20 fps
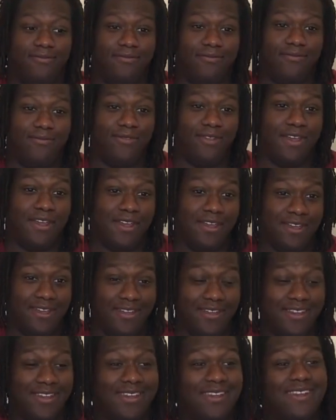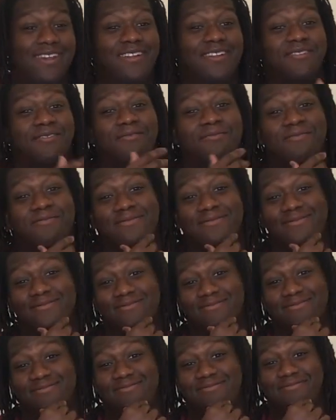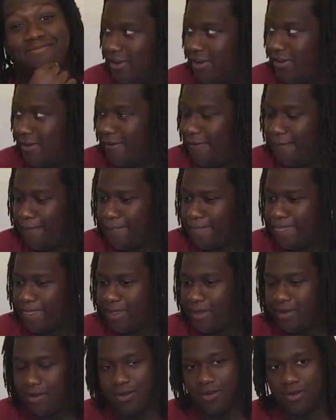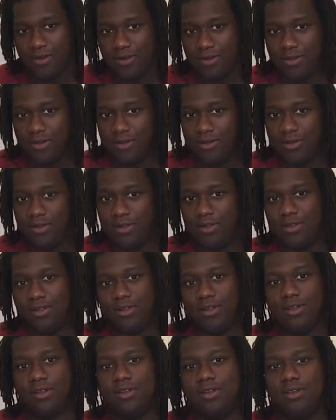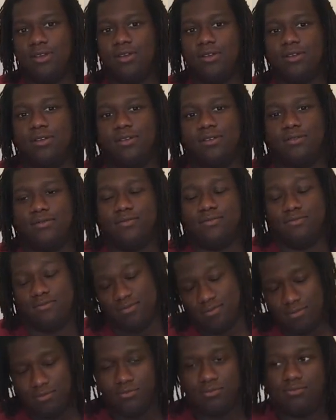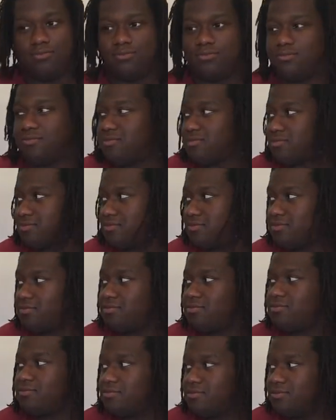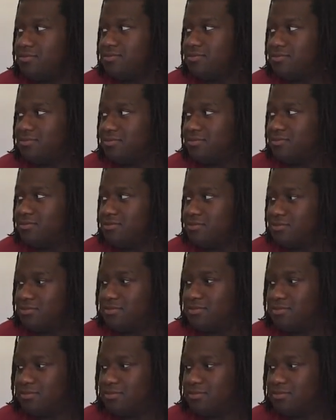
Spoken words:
(not speaking)